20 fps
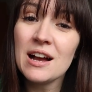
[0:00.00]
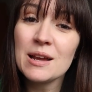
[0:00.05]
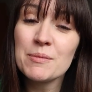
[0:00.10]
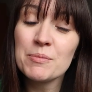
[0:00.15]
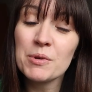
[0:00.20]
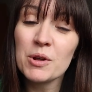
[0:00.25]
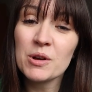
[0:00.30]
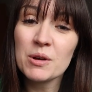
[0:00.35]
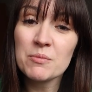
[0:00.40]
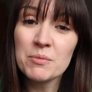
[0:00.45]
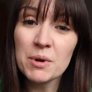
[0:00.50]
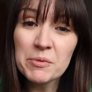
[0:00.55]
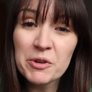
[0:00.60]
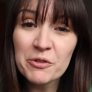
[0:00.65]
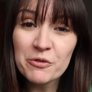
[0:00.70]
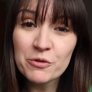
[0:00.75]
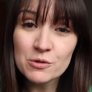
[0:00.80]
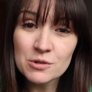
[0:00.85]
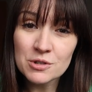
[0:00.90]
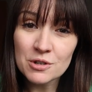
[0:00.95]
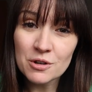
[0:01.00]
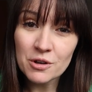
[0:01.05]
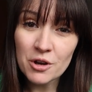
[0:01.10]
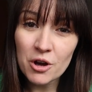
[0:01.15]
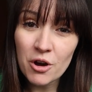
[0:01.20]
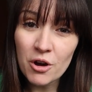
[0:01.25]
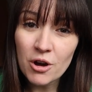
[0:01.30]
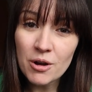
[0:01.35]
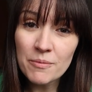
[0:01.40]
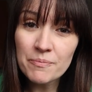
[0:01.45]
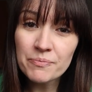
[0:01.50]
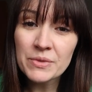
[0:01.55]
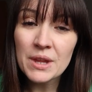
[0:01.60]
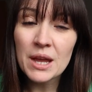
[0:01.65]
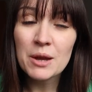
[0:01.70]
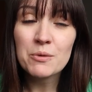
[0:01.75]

I blog at mummyof4.com.